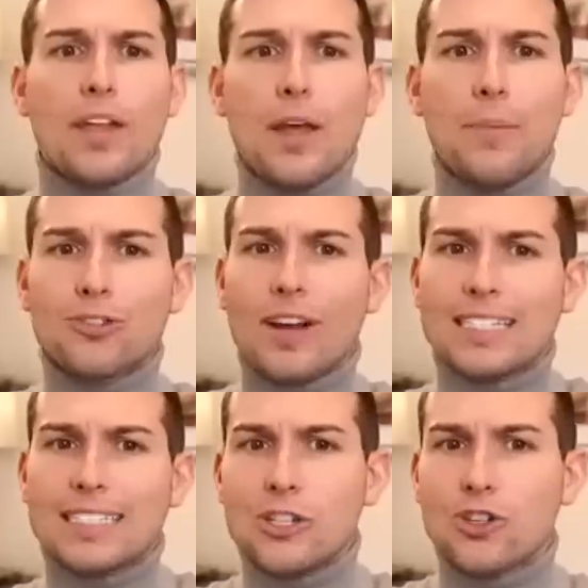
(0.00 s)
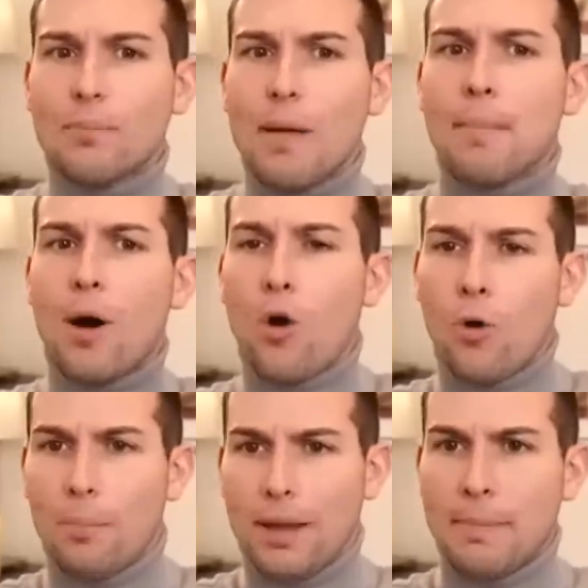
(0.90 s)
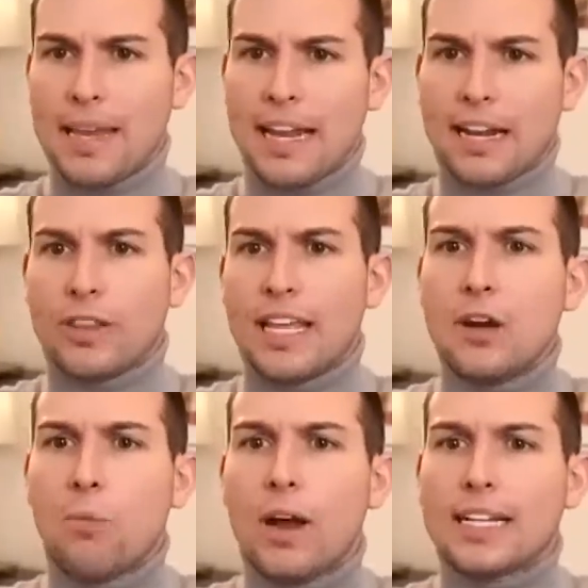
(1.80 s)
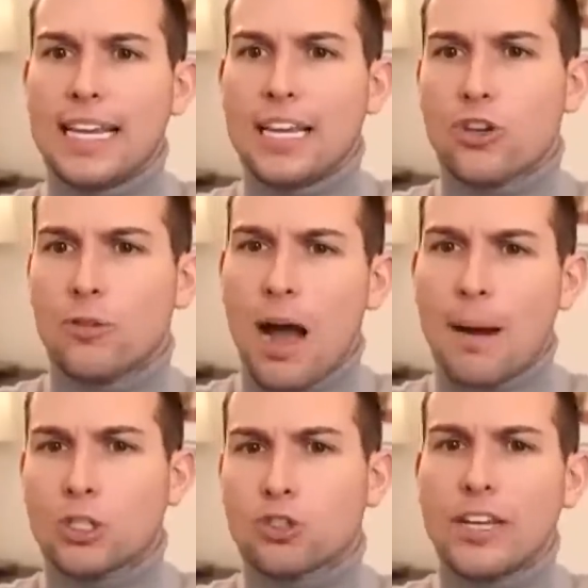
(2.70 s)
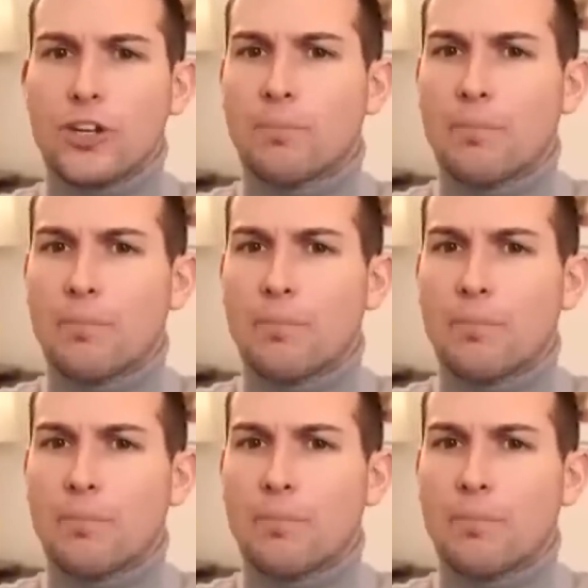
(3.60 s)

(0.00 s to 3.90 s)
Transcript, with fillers: they were trying to send your mom home in the beginning, or they didn't want to take your mom or treat your